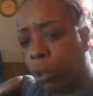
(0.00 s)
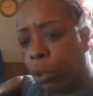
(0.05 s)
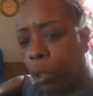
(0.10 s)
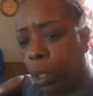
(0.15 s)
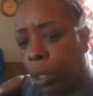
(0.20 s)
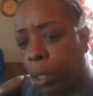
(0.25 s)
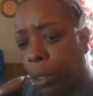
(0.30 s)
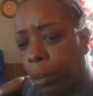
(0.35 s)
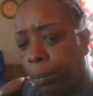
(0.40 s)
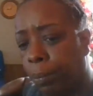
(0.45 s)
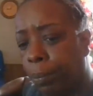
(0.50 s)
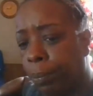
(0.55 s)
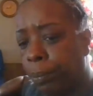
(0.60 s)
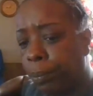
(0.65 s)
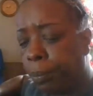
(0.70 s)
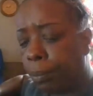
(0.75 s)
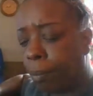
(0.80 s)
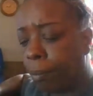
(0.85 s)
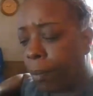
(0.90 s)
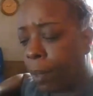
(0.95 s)
a uh,
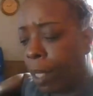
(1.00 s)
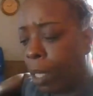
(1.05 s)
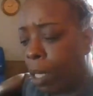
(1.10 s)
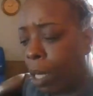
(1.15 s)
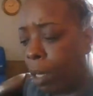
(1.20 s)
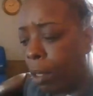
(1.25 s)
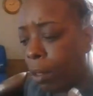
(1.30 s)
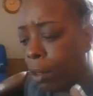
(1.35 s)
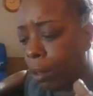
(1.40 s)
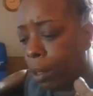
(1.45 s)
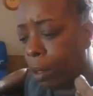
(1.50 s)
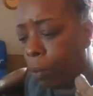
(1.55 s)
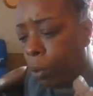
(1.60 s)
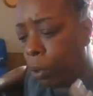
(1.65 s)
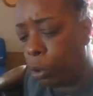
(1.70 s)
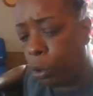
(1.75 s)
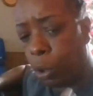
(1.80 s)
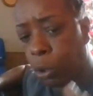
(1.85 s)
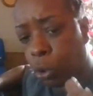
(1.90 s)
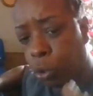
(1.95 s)

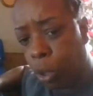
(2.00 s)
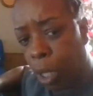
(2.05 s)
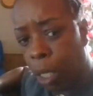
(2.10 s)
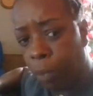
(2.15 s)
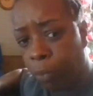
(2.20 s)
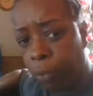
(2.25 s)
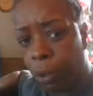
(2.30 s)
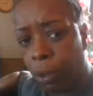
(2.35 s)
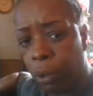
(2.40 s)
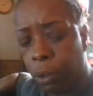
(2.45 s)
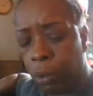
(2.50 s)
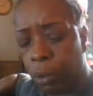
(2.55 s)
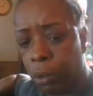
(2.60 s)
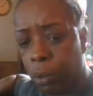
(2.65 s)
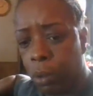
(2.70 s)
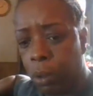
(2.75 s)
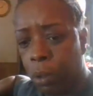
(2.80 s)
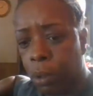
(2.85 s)
was you a driver?